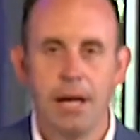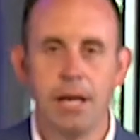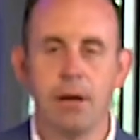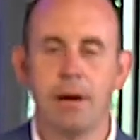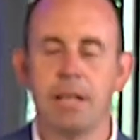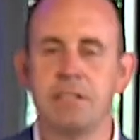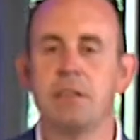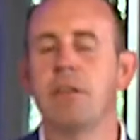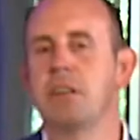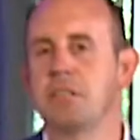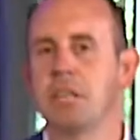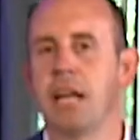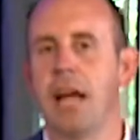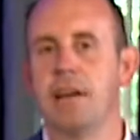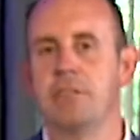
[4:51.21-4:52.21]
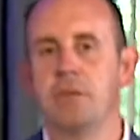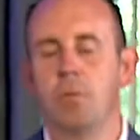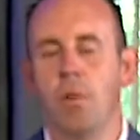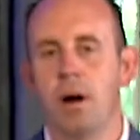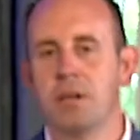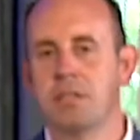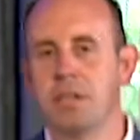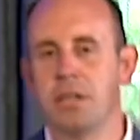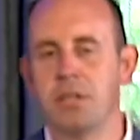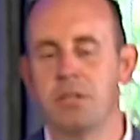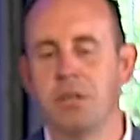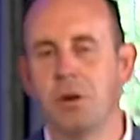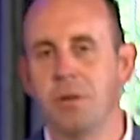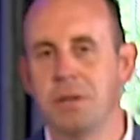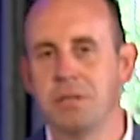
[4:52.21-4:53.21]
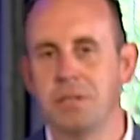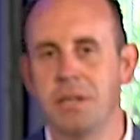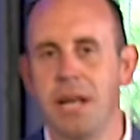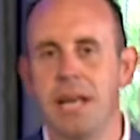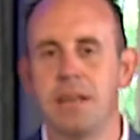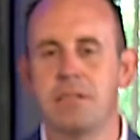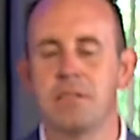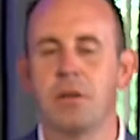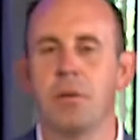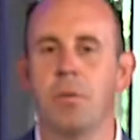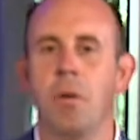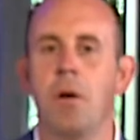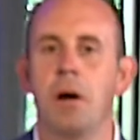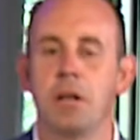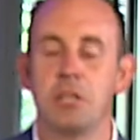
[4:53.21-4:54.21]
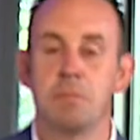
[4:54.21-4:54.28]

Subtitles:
You know, it's interesting as you watch that show, as the days go on,